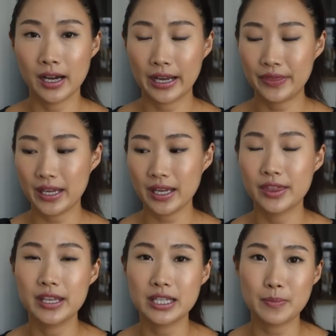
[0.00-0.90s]
I
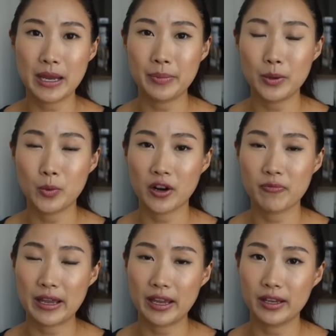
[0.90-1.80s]
think this may be one
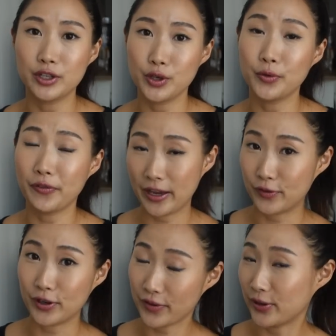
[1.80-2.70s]
of my new
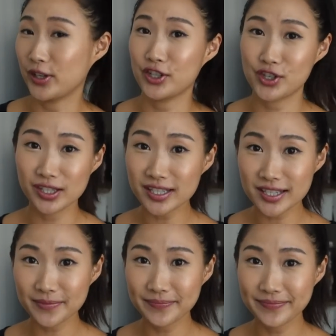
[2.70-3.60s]
favorite
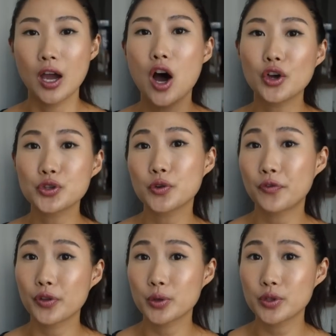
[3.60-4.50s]
foundations. Also,
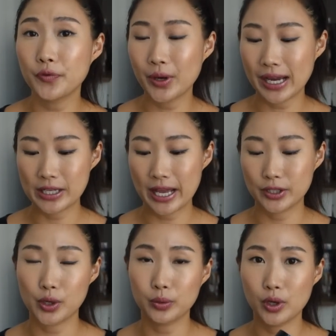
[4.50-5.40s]
for those of you guys
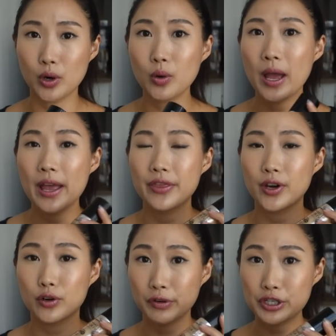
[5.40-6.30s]
that don't know,
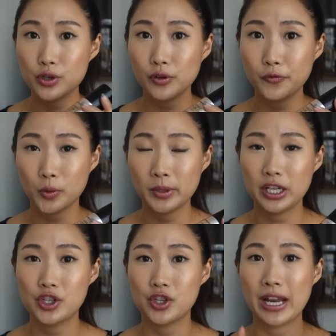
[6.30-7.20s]
the original
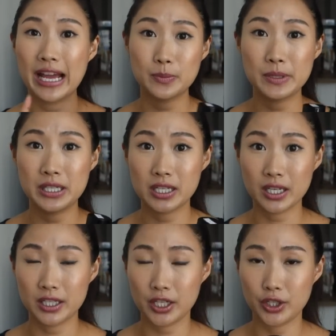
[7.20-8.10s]
formulation has been
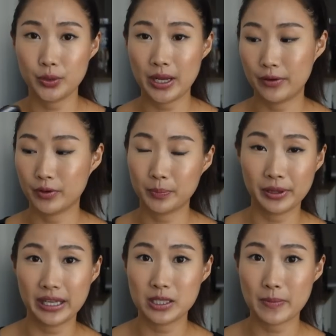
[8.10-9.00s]
discontinued and
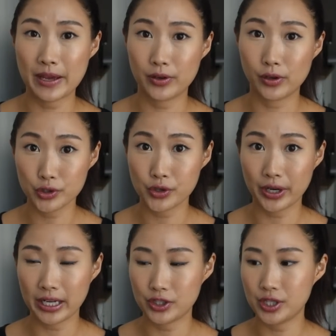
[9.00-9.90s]
replaced by the Ultra
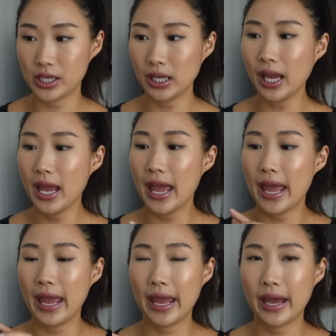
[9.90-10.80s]
HD,
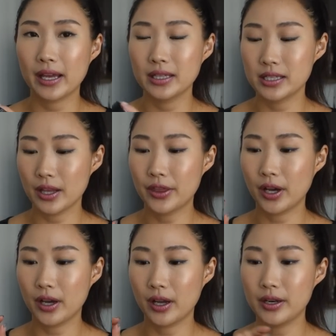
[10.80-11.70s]
and
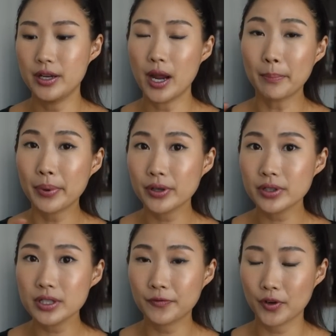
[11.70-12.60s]
the
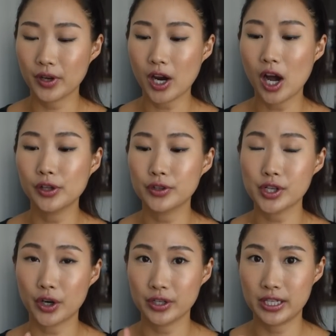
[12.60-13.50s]
numbers for the colors
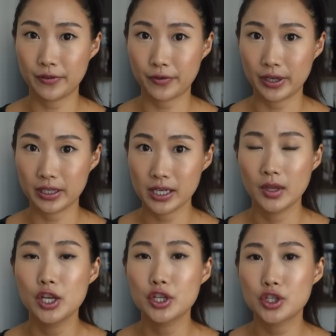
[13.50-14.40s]
are different.
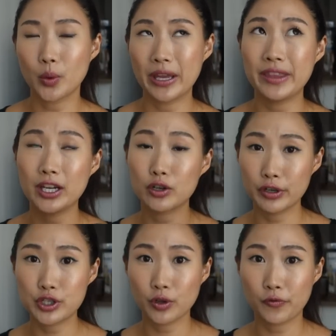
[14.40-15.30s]
So in the
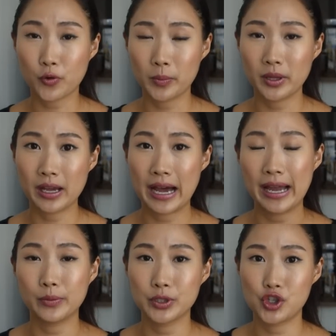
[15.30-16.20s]
original formula,
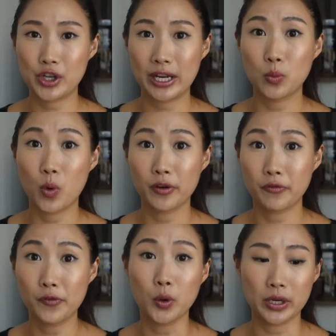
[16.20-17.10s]
I was shade
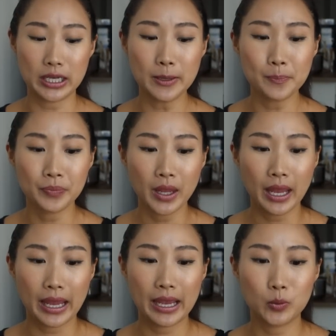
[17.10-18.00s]
140,
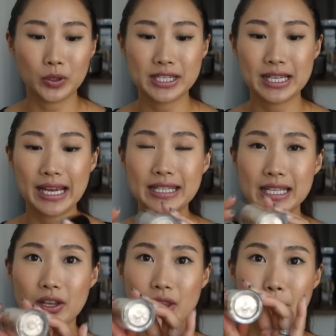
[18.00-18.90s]
and what's nice
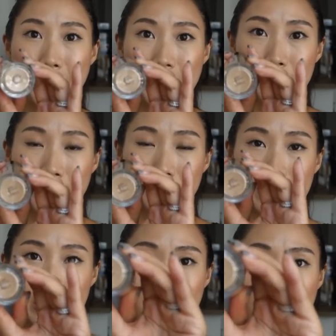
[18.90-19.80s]
is on the bottom of these